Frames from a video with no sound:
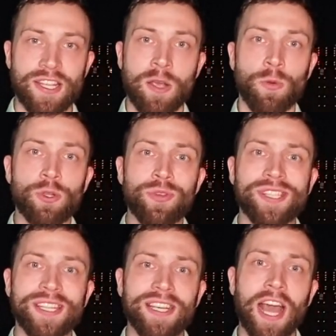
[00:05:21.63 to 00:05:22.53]
which we
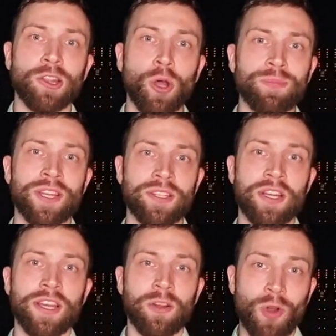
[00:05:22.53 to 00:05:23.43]
see adopted
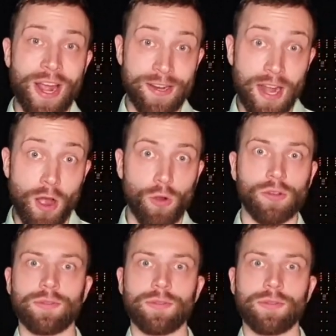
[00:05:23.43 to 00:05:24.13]
right now.